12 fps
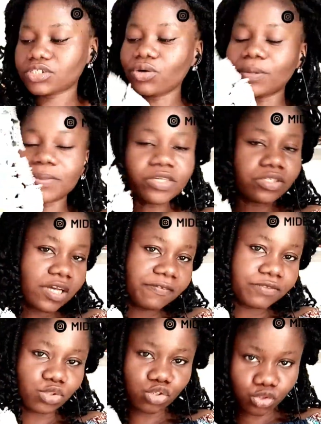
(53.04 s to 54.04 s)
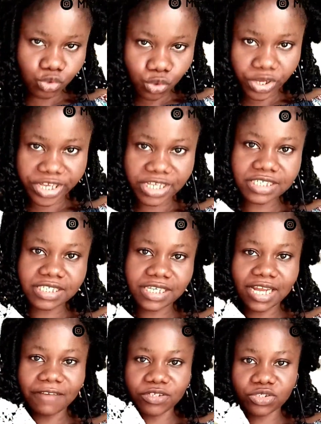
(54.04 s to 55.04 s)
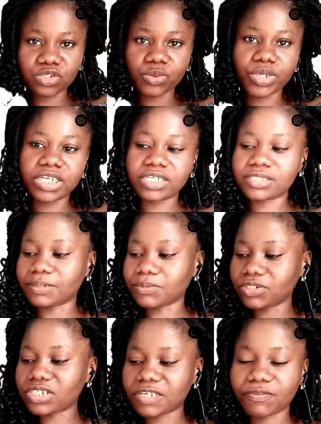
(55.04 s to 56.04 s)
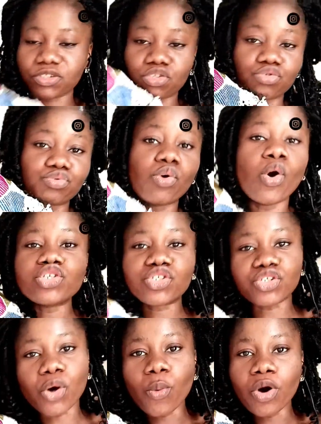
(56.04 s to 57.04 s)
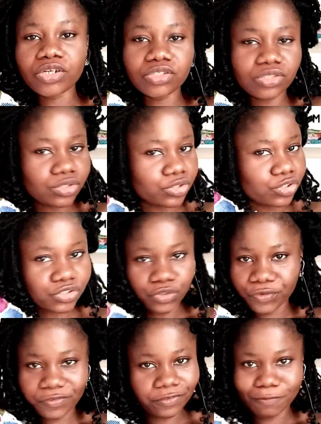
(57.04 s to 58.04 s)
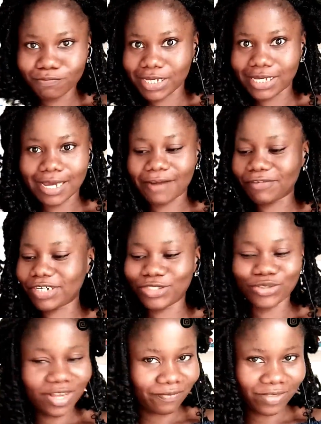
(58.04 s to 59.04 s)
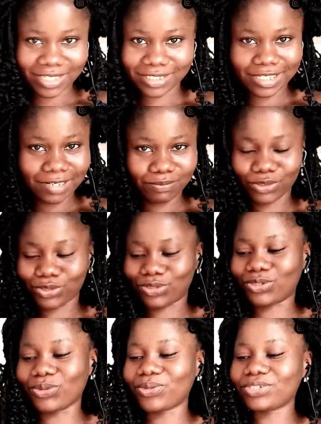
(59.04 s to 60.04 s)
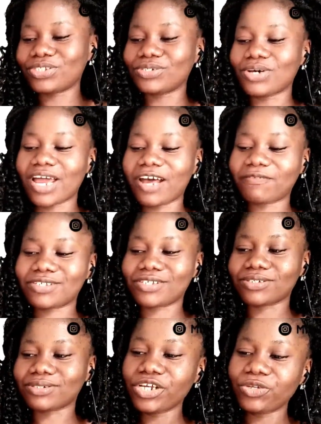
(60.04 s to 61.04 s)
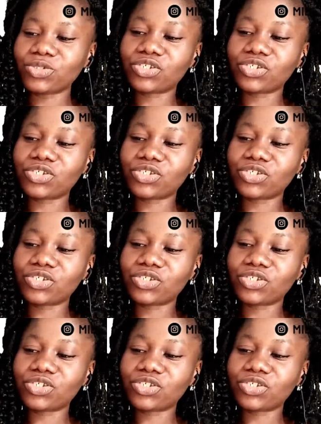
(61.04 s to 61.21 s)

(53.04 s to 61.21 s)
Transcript: So I'm going to have to sew it. Then after sewing it, I'm going to give it to someone to stone for me. I really don't have that time to stone, so I have to, you know,